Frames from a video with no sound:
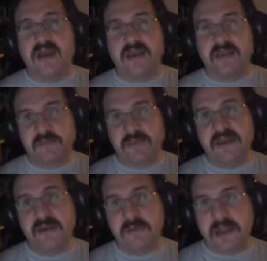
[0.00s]
In the
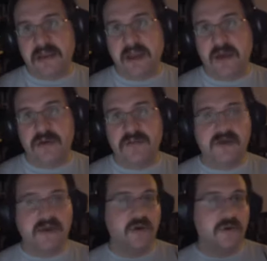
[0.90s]
beta right now, if
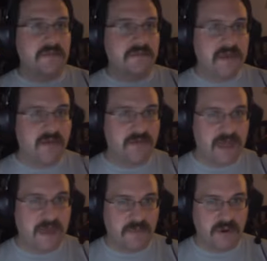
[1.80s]
I go and mount
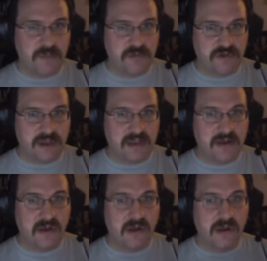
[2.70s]
that purple drake
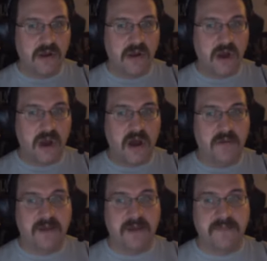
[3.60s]

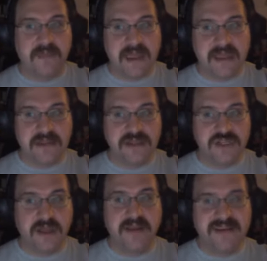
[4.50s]
on my
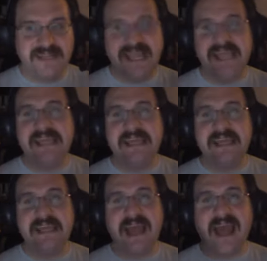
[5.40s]
mage,
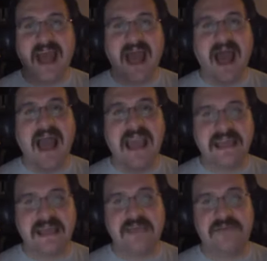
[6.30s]
ding, I
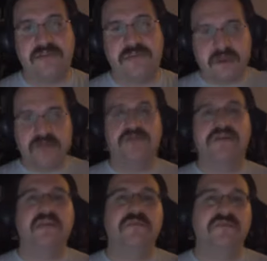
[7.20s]
get the three hundred
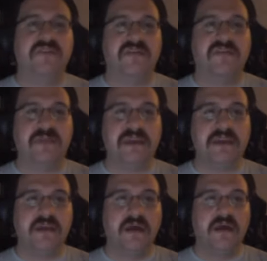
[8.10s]
ten percent
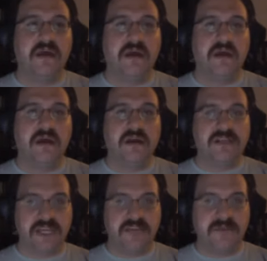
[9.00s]
speed
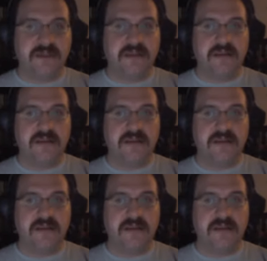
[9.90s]
achievement,